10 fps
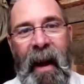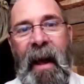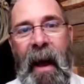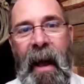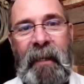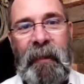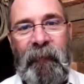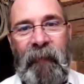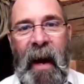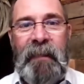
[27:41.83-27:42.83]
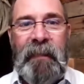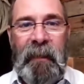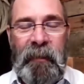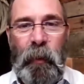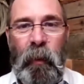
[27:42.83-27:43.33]
And I, I had to devise
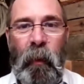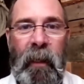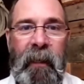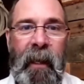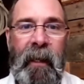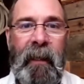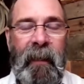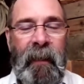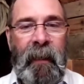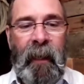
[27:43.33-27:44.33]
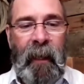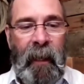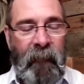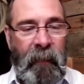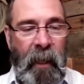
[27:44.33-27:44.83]
a tool one day
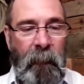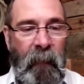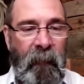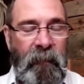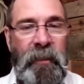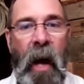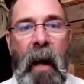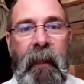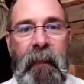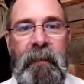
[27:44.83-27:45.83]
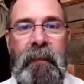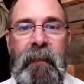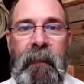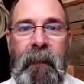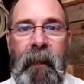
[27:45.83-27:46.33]
out of a couple of
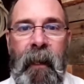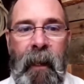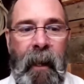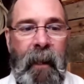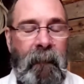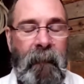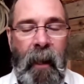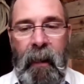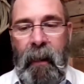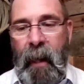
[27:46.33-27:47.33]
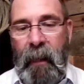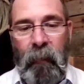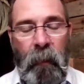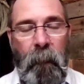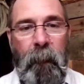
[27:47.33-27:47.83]
sockets and I I had
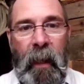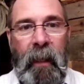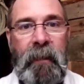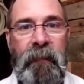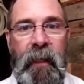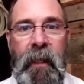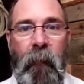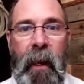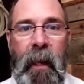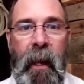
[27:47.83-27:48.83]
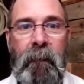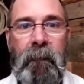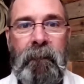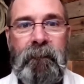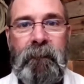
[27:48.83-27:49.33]
to go to Billings anyway, and I
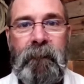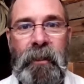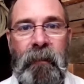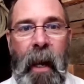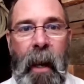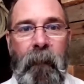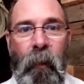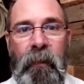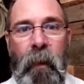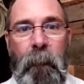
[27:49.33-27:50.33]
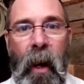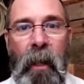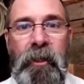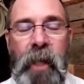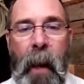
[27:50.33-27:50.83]
just grabbed went to a
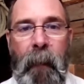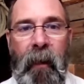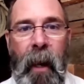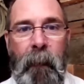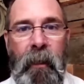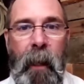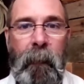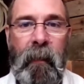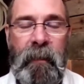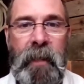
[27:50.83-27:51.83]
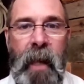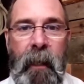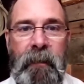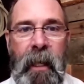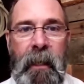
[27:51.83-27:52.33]
pawn shop and I grabbed a couple of the
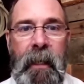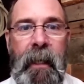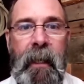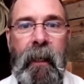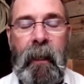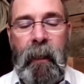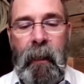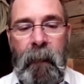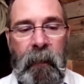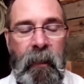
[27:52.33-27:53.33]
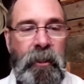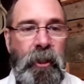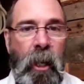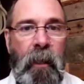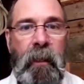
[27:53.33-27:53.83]
sockets I needed because
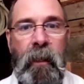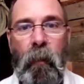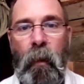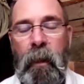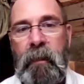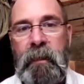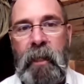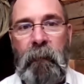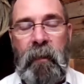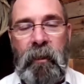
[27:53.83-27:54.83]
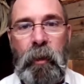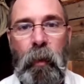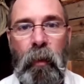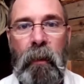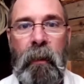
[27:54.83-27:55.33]
John Deere wanted to sell me the
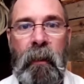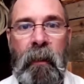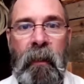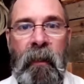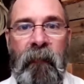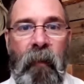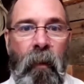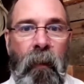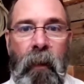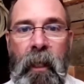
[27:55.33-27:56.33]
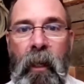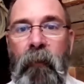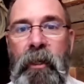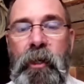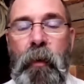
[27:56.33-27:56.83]
tool for a little
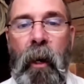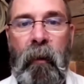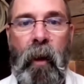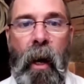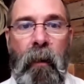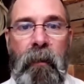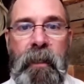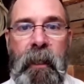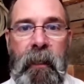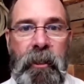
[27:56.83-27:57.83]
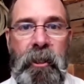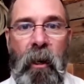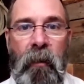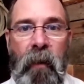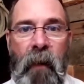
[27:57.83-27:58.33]
over two hundred dollars to get a
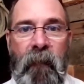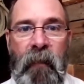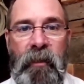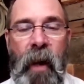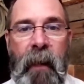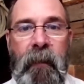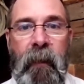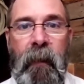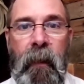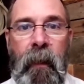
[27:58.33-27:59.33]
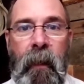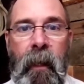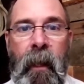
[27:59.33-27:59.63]
starter off of a tractor,